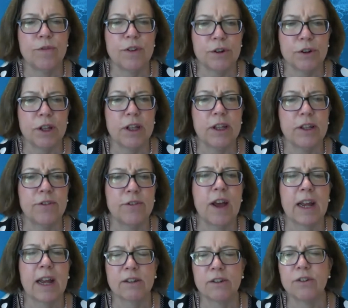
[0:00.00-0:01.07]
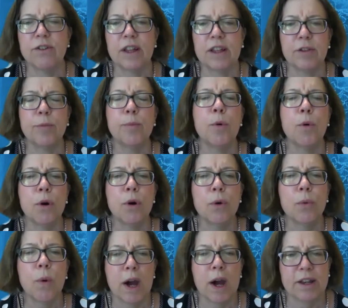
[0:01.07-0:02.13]
virulence factors that's
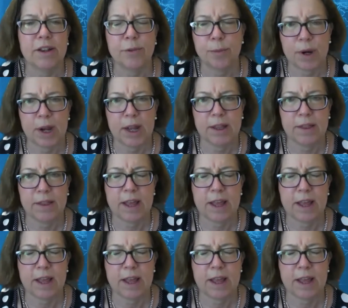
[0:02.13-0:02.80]
more widespread